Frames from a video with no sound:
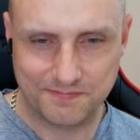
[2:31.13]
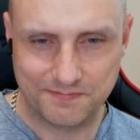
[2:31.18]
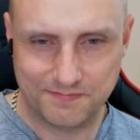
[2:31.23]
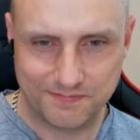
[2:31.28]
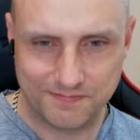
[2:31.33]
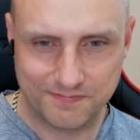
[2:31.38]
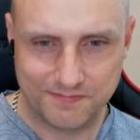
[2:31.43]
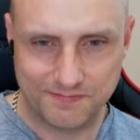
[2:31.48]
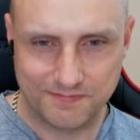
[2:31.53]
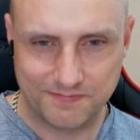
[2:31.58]

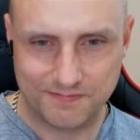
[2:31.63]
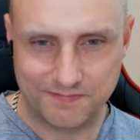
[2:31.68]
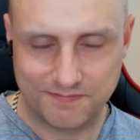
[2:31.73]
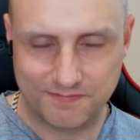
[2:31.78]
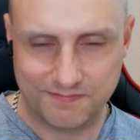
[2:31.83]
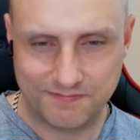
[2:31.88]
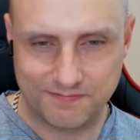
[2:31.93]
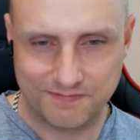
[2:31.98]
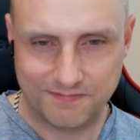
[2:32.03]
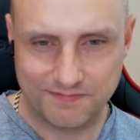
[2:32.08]

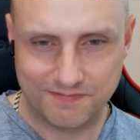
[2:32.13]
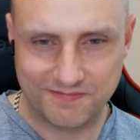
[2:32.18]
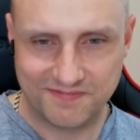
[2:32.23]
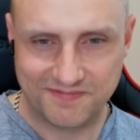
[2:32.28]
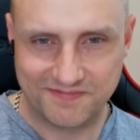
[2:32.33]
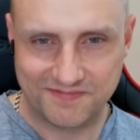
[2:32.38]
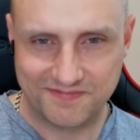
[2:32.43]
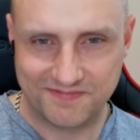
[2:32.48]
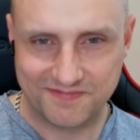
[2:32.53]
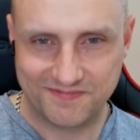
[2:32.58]

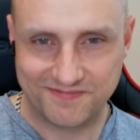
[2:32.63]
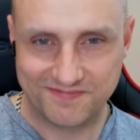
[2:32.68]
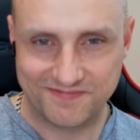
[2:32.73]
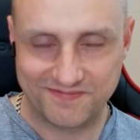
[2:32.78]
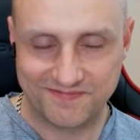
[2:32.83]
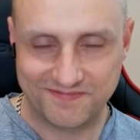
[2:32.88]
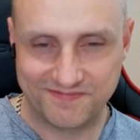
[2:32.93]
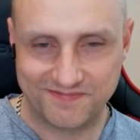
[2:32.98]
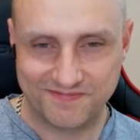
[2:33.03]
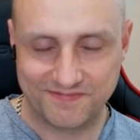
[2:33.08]

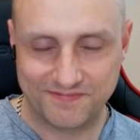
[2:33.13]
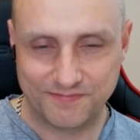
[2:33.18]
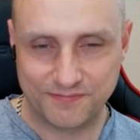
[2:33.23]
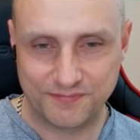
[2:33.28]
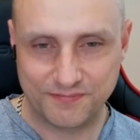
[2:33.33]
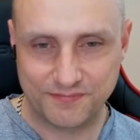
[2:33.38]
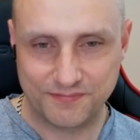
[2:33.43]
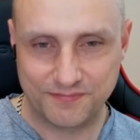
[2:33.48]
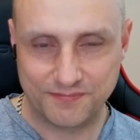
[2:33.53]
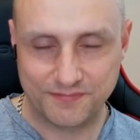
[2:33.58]

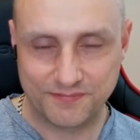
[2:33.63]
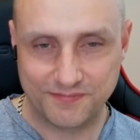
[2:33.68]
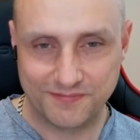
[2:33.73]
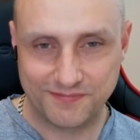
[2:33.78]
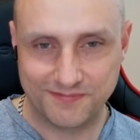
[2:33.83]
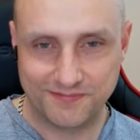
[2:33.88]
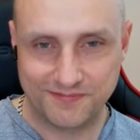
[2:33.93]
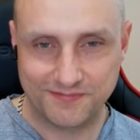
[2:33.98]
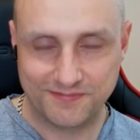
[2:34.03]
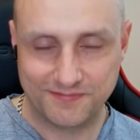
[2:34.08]

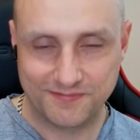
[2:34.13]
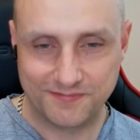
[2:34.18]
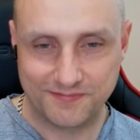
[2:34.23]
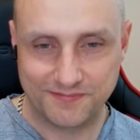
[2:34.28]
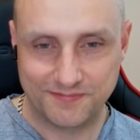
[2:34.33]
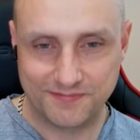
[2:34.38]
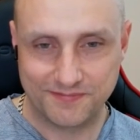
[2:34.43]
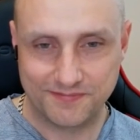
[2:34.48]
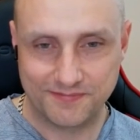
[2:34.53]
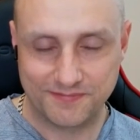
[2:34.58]

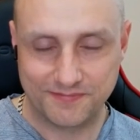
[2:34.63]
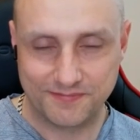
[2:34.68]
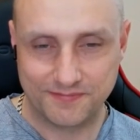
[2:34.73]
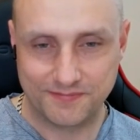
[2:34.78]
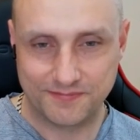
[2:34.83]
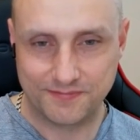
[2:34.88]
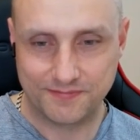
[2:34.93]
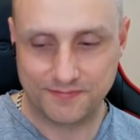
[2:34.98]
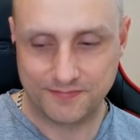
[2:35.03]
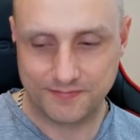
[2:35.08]

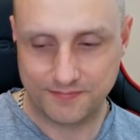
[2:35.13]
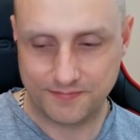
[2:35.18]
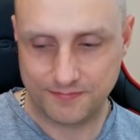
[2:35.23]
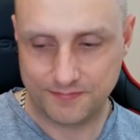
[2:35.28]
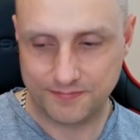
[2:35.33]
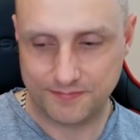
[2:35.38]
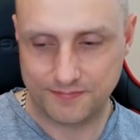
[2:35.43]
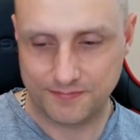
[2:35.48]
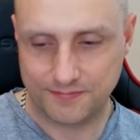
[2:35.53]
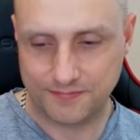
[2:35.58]

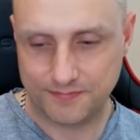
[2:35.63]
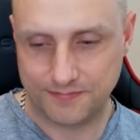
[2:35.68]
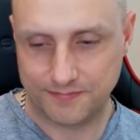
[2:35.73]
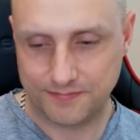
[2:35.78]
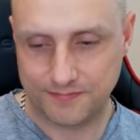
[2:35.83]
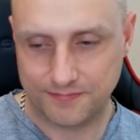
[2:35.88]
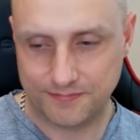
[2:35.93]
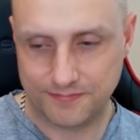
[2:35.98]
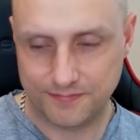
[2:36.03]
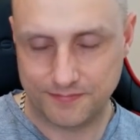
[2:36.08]

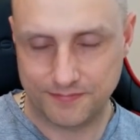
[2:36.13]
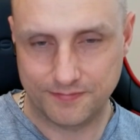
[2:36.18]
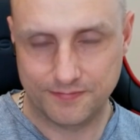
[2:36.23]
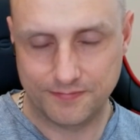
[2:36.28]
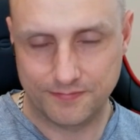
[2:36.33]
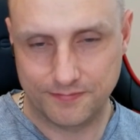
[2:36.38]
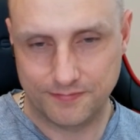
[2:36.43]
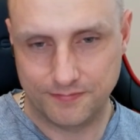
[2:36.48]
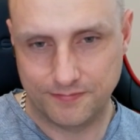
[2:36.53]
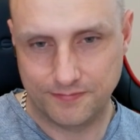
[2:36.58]

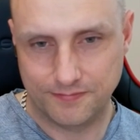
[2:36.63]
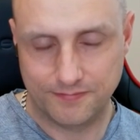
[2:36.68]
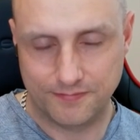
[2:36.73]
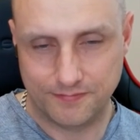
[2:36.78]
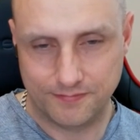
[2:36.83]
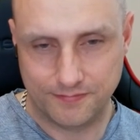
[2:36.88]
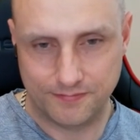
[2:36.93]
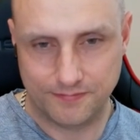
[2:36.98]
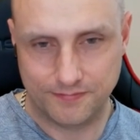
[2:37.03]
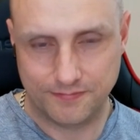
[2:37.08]

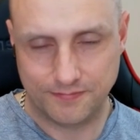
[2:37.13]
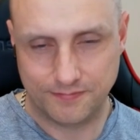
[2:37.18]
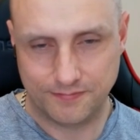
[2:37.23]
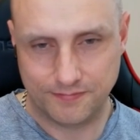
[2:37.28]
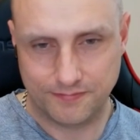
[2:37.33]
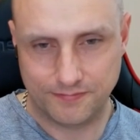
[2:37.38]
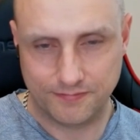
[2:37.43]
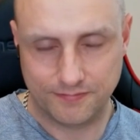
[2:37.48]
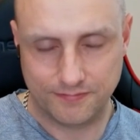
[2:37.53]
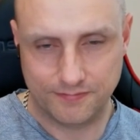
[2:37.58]

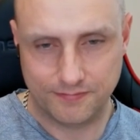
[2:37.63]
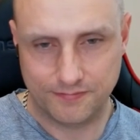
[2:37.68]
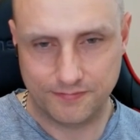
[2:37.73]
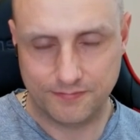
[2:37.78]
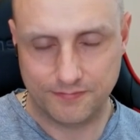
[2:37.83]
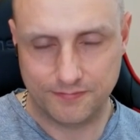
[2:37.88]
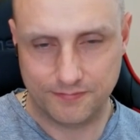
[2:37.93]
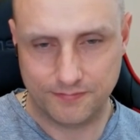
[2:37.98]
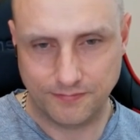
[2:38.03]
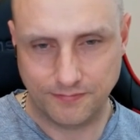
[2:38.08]

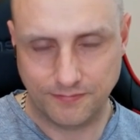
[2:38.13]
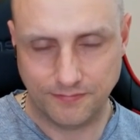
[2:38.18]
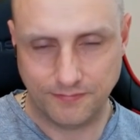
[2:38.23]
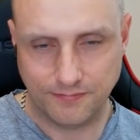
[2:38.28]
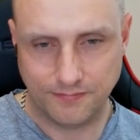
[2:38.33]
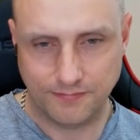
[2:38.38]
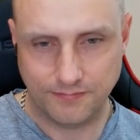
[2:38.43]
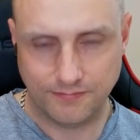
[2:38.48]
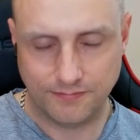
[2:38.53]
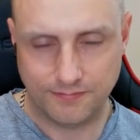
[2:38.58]

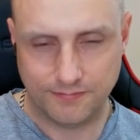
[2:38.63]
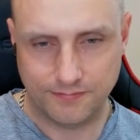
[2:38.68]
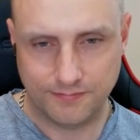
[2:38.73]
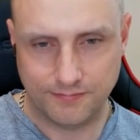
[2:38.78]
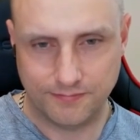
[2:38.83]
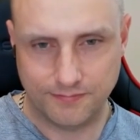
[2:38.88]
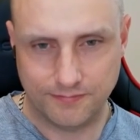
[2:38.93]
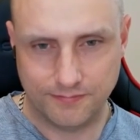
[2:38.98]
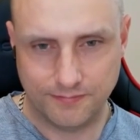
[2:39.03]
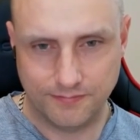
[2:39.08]
(silent)